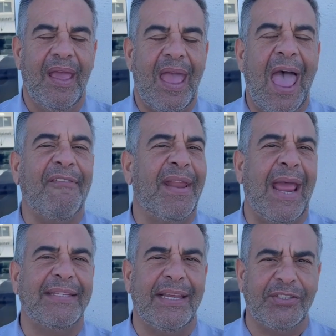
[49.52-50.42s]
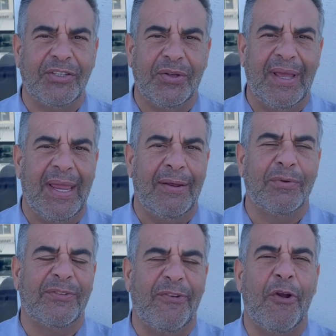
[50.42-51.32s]
Having access to Ian
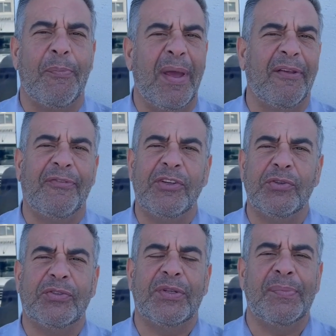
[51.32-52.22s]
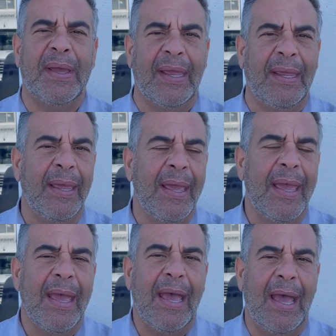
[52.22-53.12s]
was very beneficial to me.
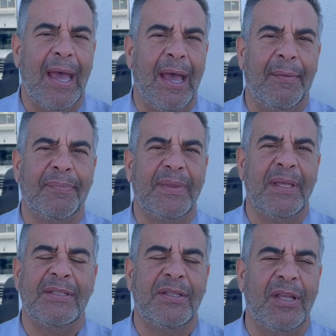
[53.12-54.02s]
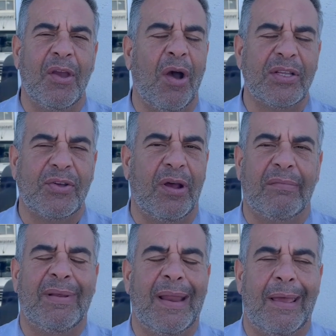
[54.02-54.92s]
Um, the, the, guy's got
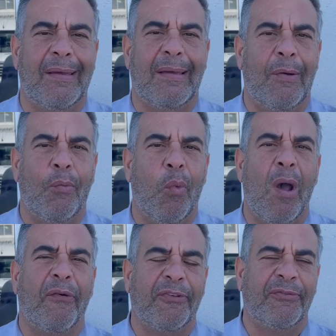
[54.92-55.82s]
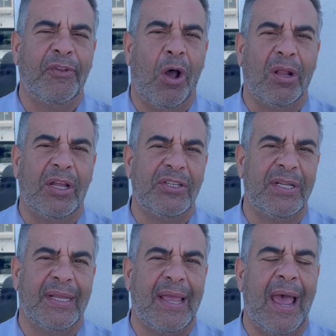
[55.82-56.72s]
you know a wealth of knowledge
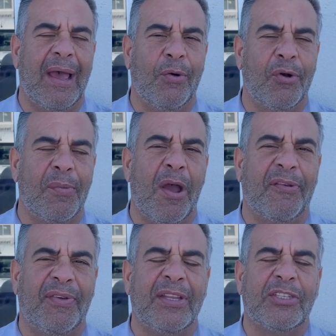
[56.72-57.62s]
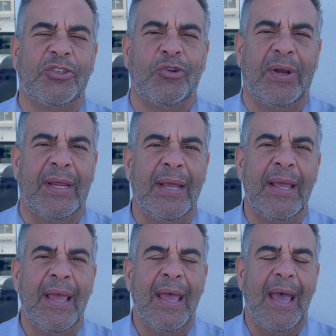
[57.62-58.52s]
in the car automotive industry.
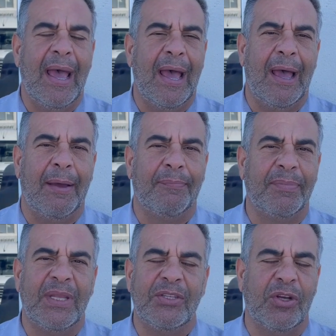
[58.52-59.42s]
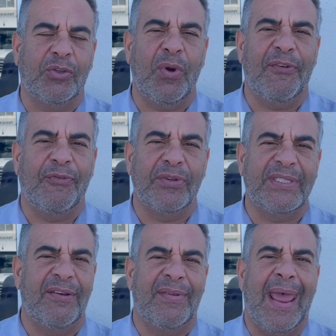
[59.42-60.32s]
Um, he's got
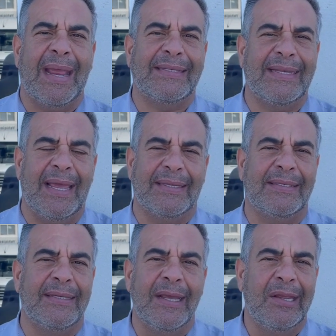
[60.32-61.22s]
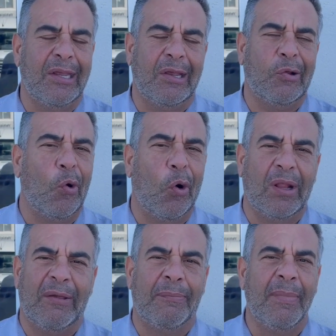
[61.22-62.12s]
24/7 access. You can call
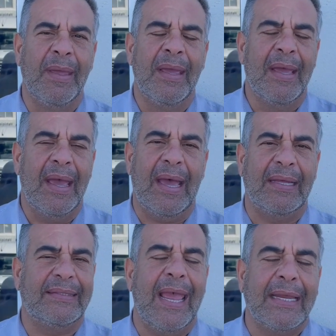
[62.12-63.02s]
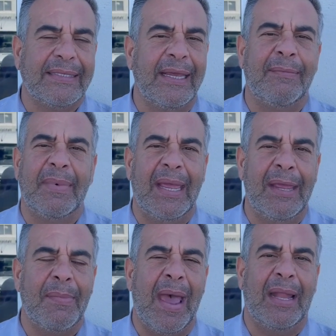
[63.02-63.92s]
him, uh, text him,
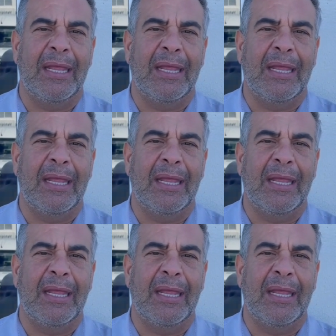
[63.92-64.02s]
email